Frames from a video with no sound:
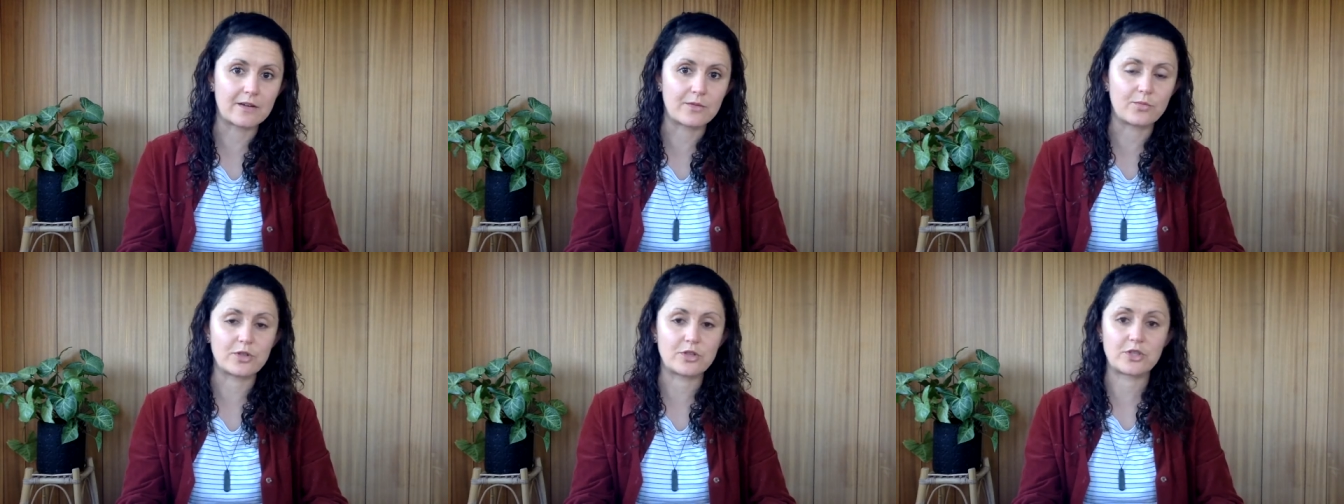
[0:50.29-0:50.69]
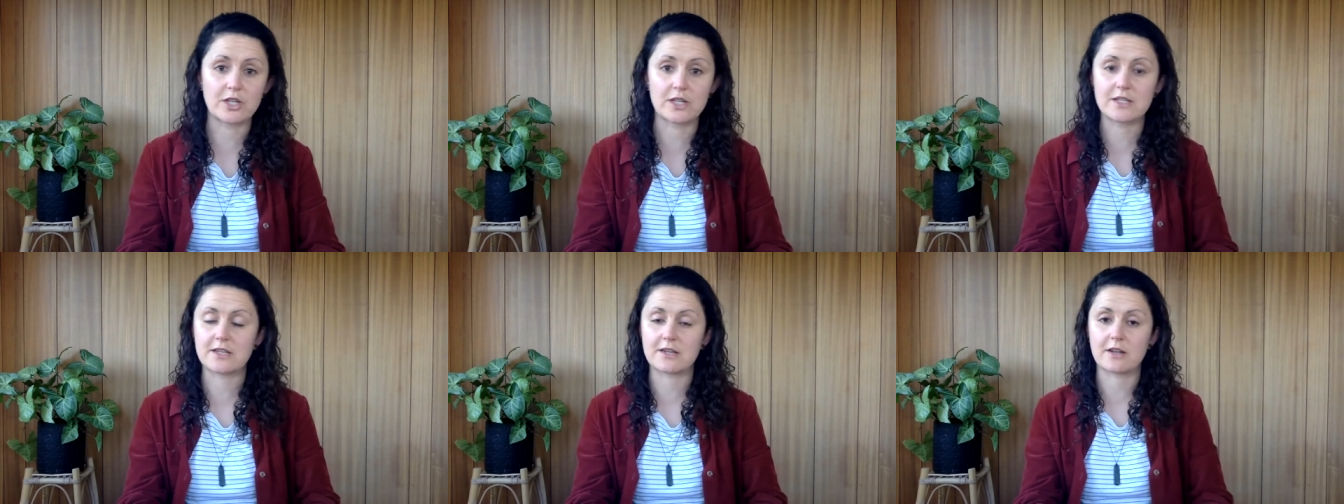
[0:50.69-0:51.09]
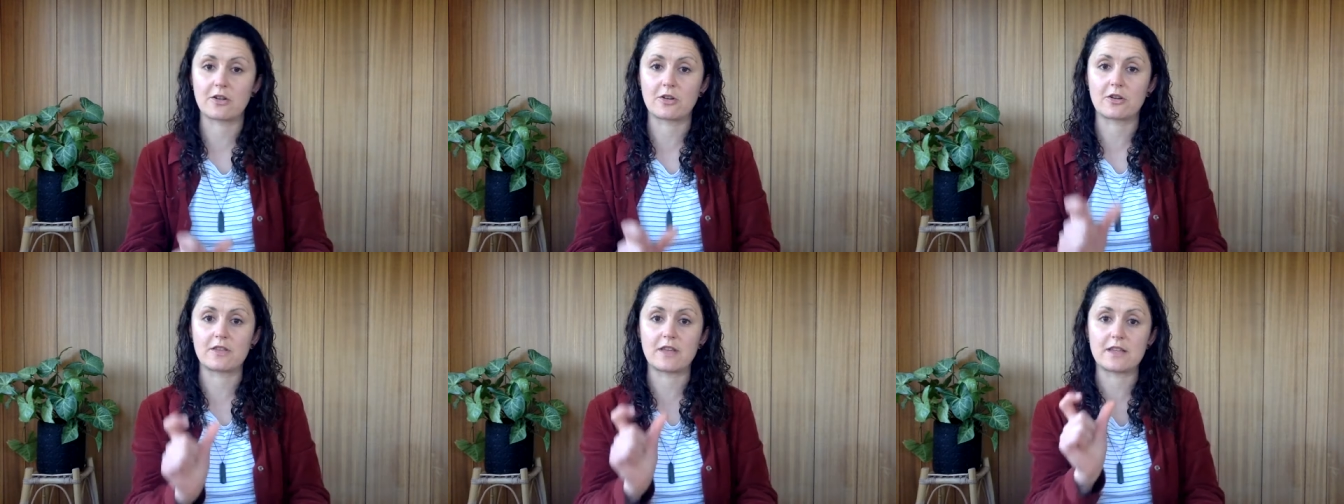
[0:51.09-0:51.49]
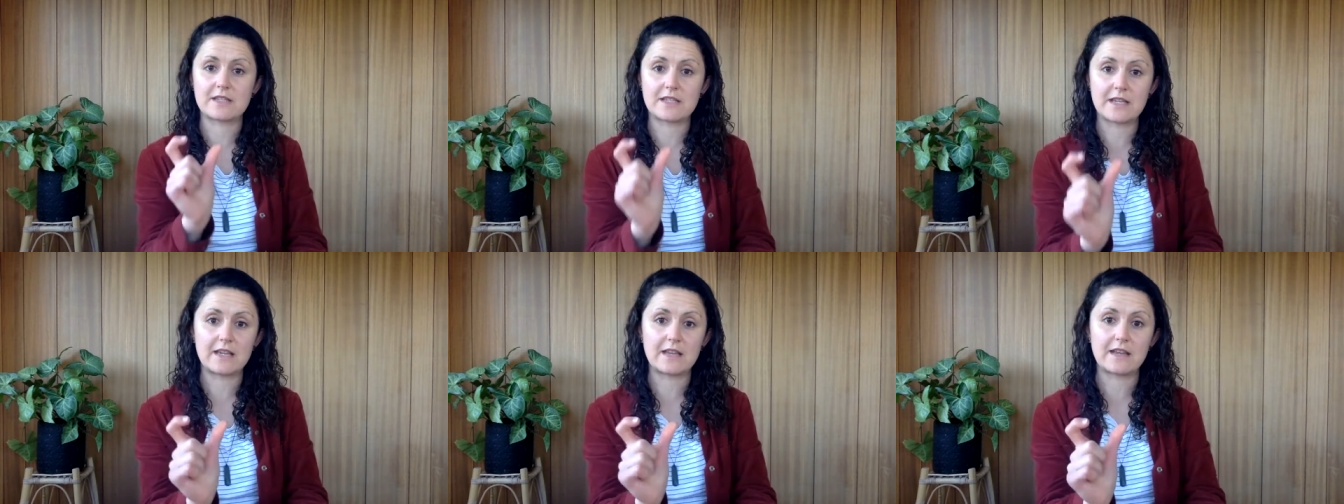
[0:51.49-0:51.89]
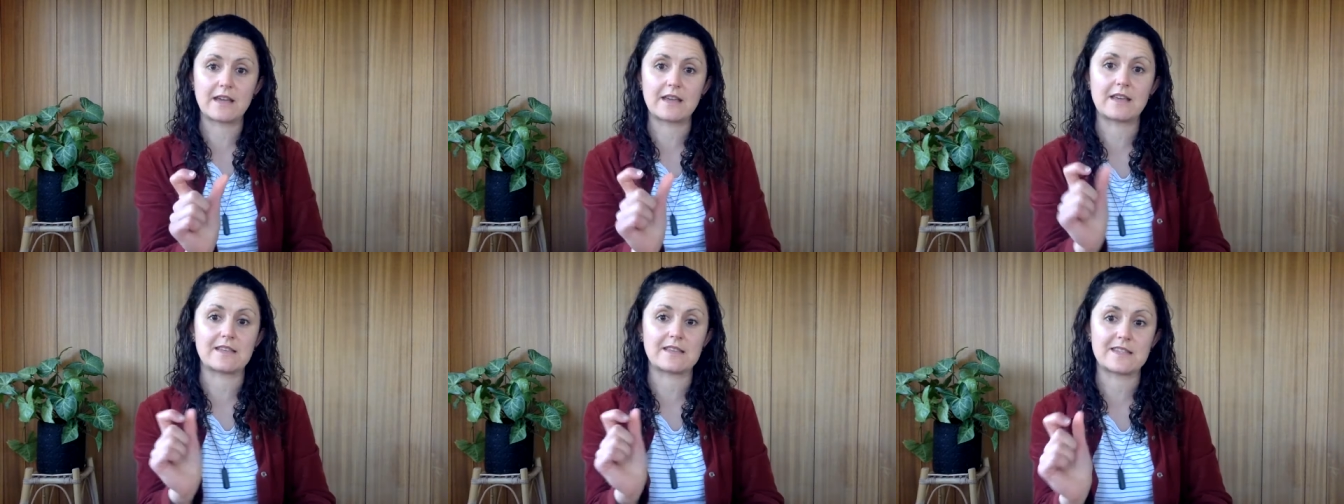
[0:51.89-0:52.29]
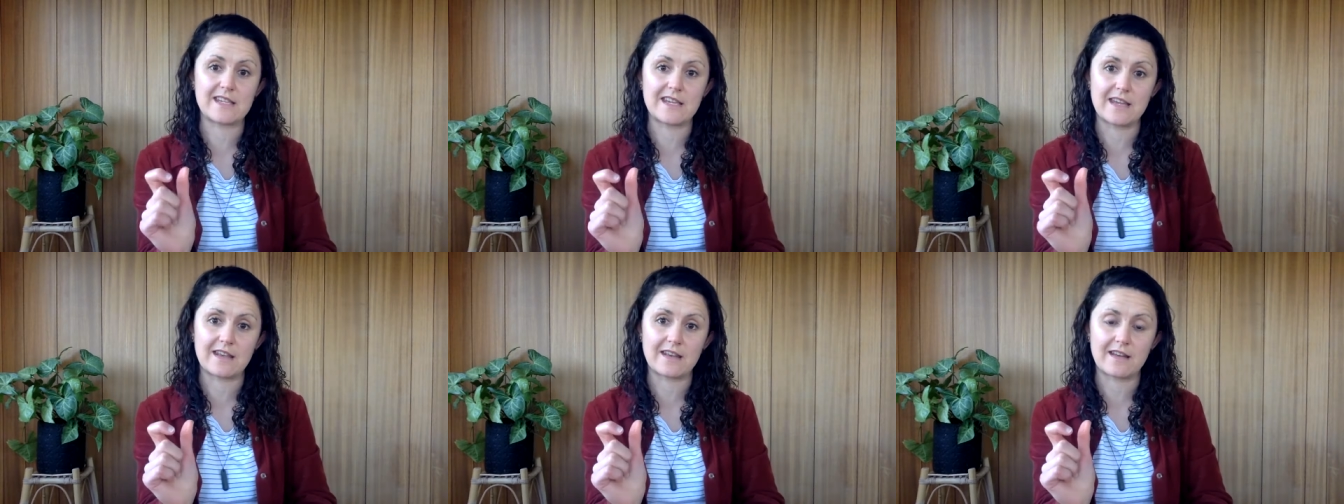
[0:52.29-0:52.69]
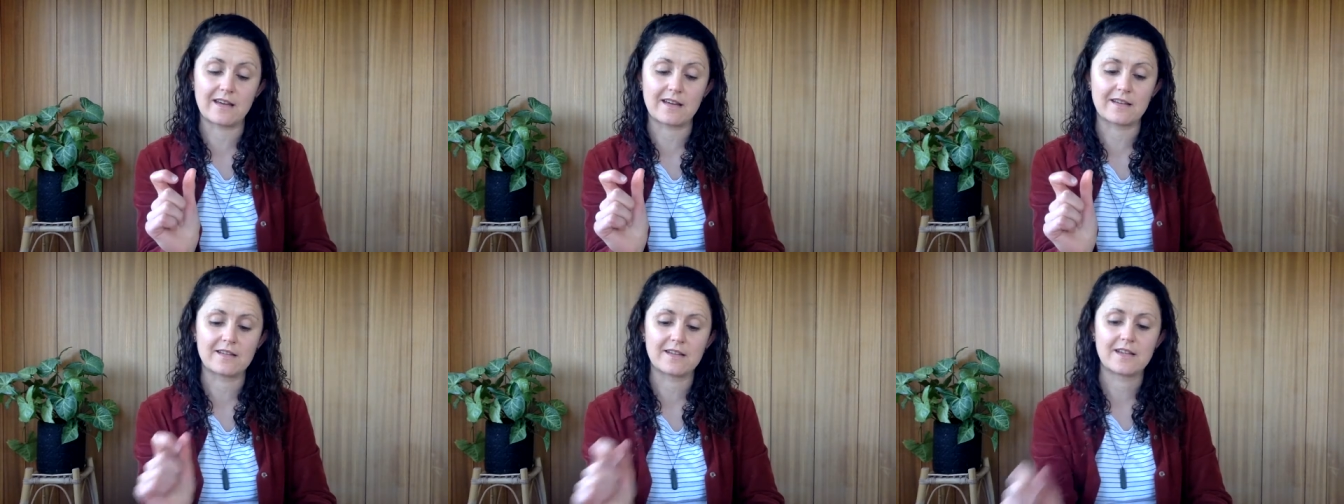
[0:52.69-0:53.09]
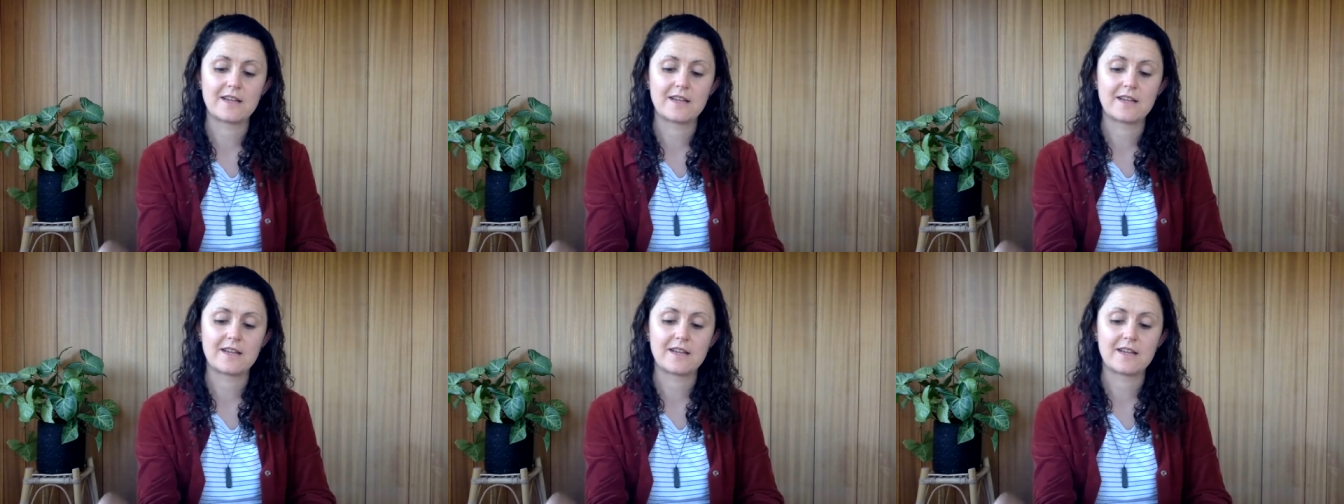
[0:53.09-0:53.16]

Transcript: We're just going to look at that tēnei and tēnā.